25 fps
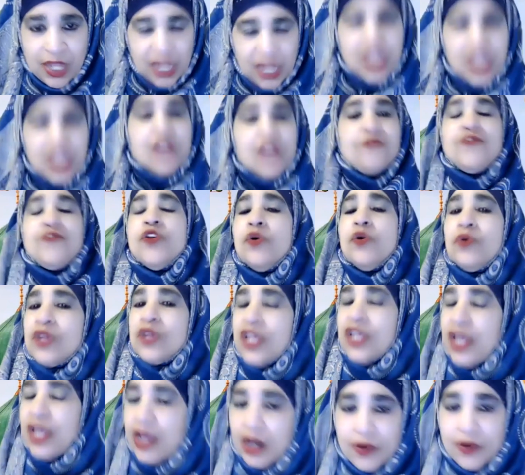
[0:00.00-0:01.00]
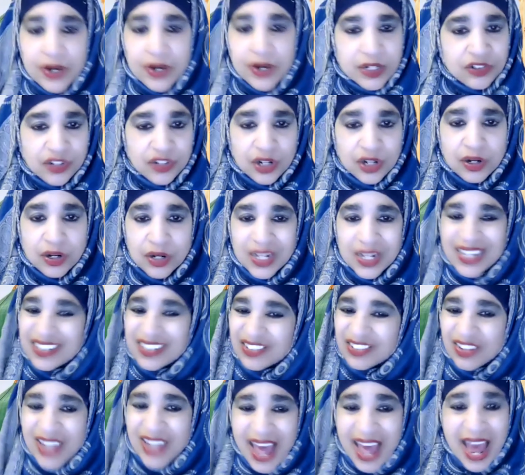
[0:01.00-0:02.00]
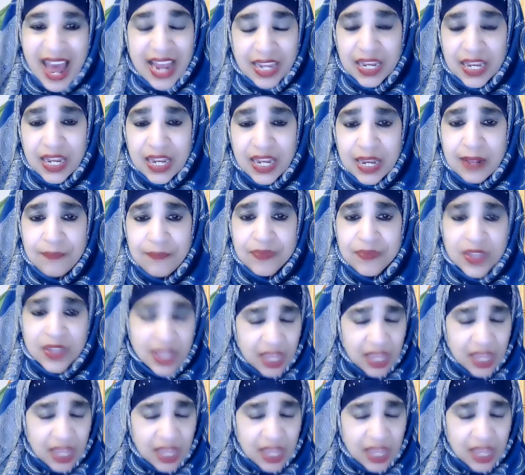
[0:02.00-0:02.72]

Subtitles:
If your character is lacking,